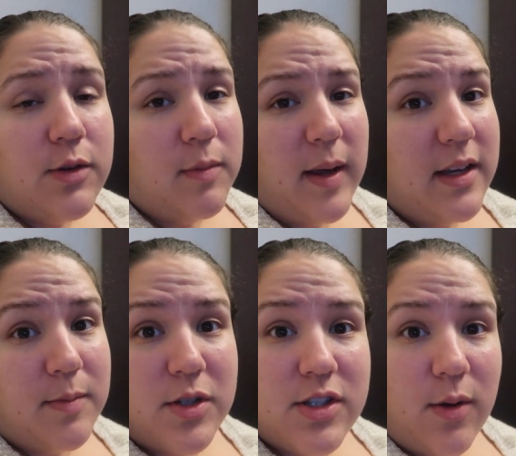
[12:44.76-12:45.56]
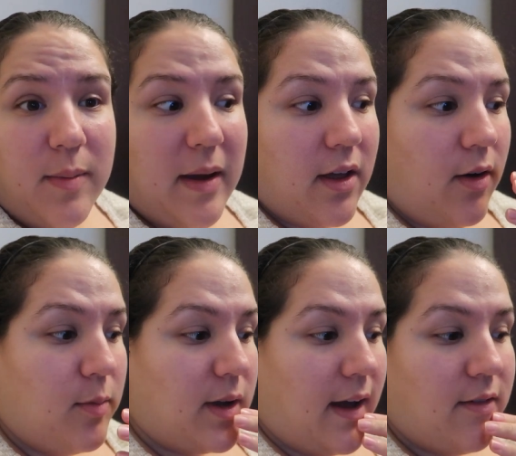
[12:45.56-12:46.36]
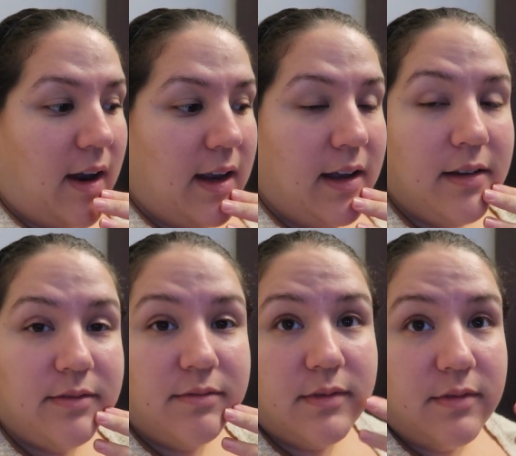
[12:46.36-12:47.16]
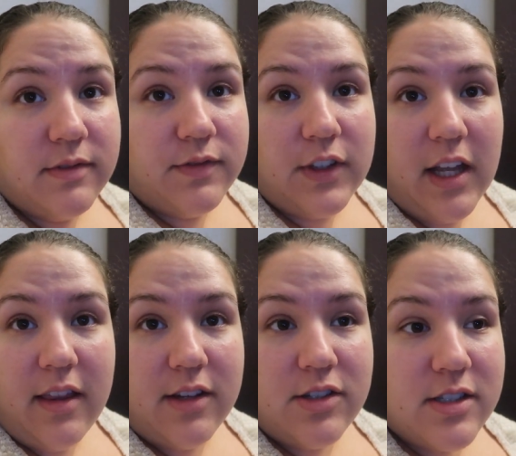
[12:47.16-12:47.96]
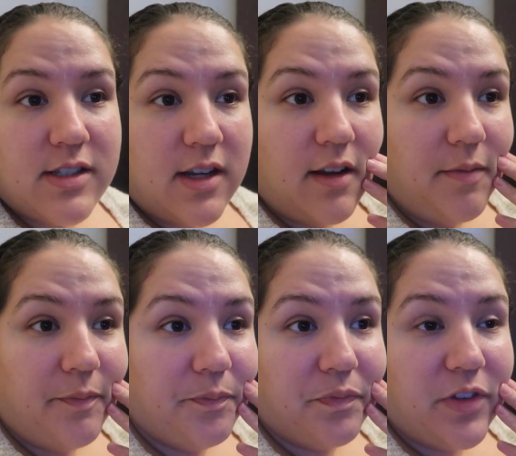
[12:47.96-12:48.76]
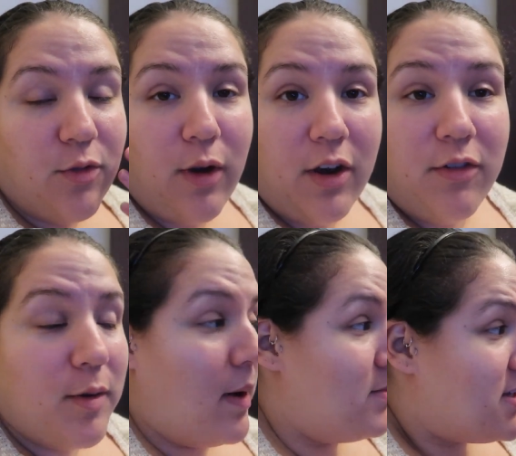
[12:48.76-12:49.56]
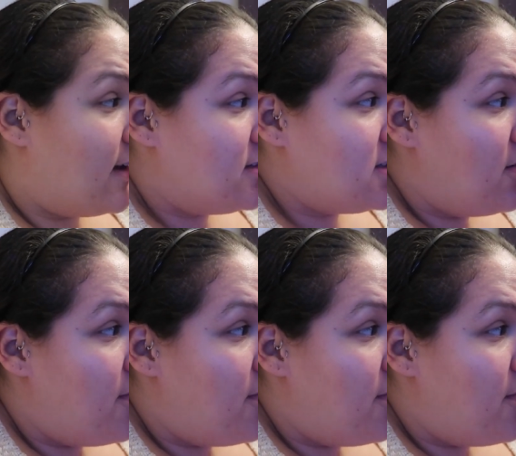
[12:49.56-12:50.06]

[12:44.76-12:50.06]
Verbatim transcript: So we may end up just going back home. We got ready for nothing, just to run over to Mom's house.